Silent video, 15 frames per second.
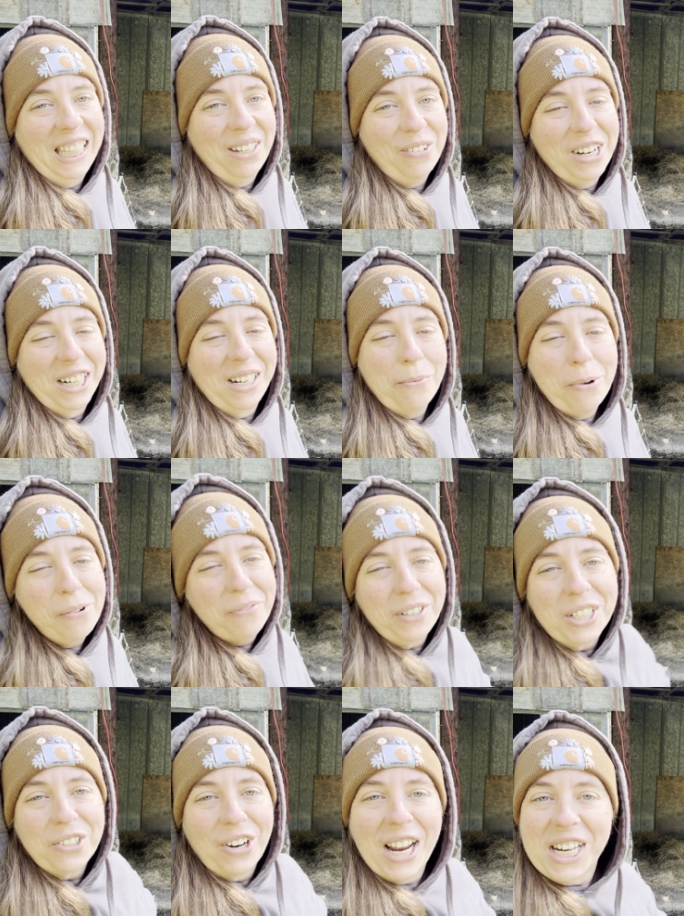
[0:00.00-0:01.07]
They want to come up for
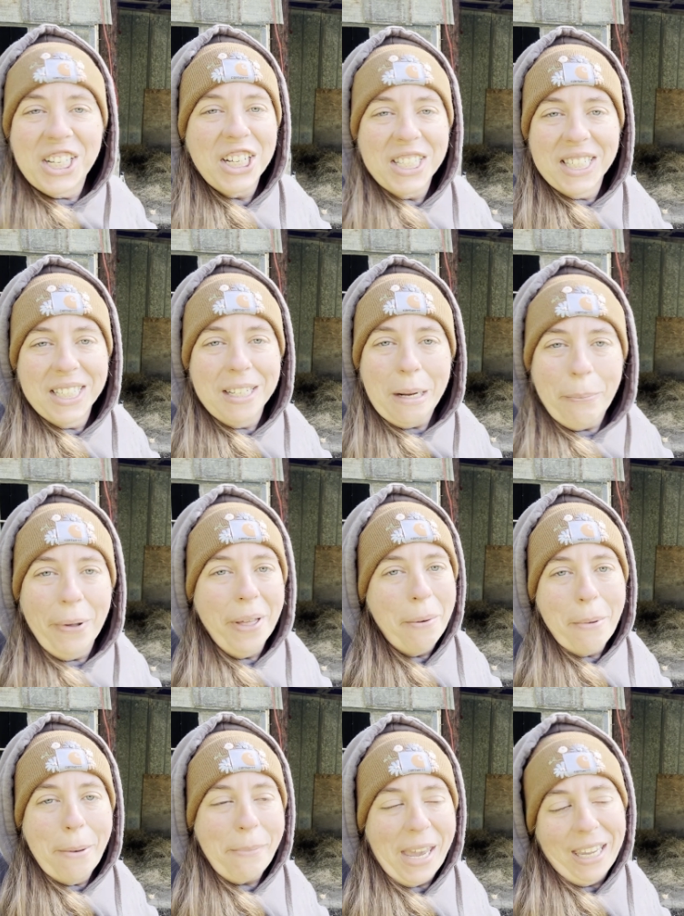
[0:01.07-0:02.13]
scratches and nibble at
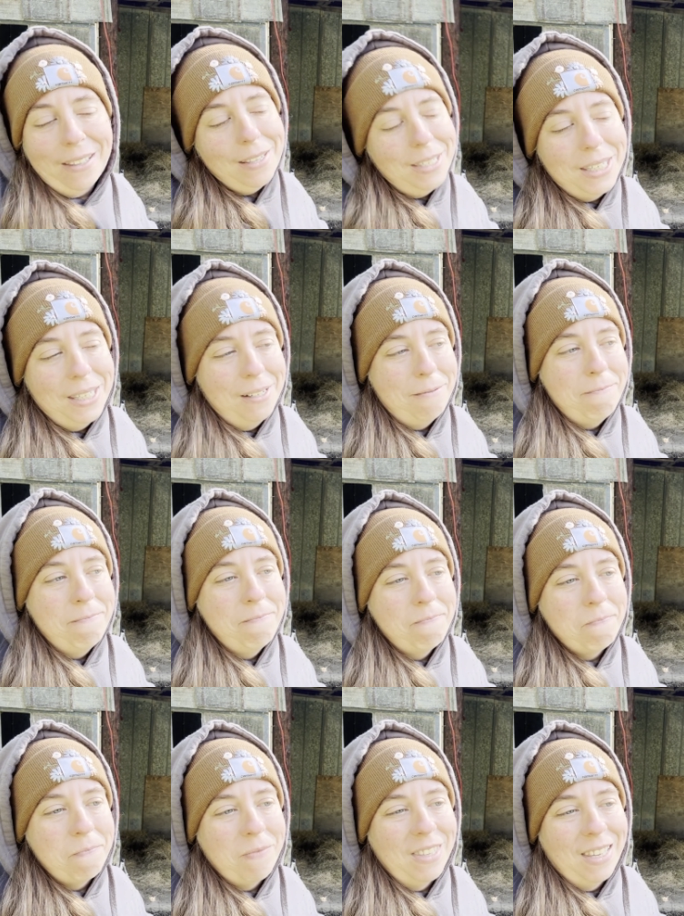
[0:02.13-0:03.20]
my pants, and
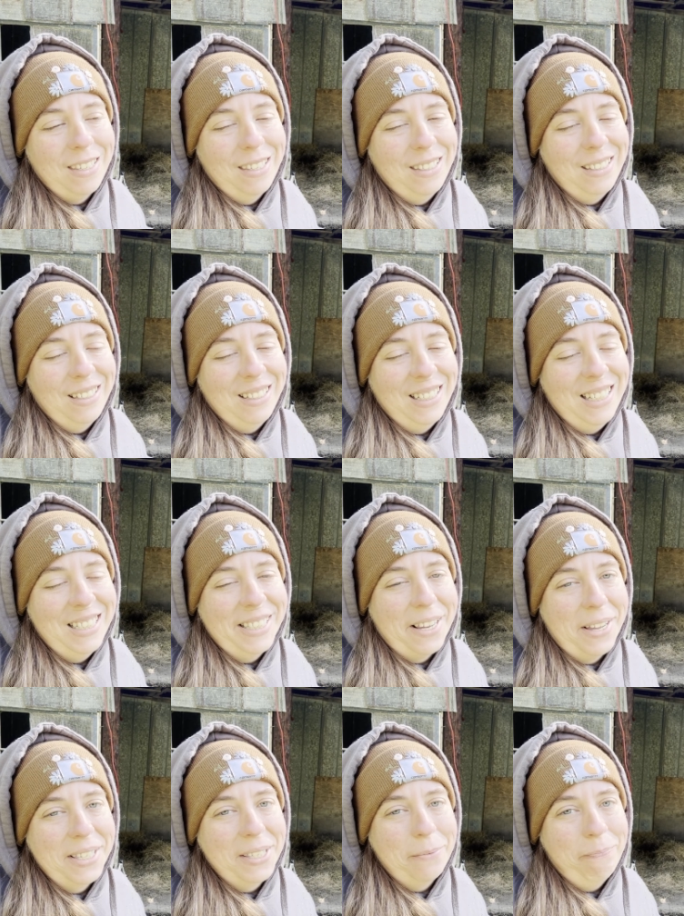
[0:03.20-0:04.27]
it's
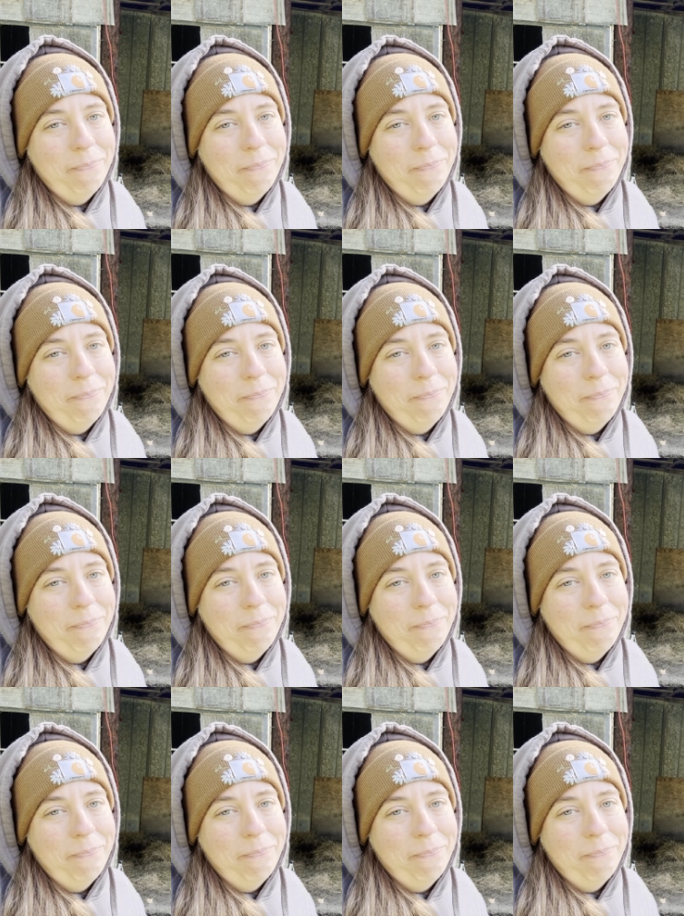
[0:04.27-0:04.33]
awesome.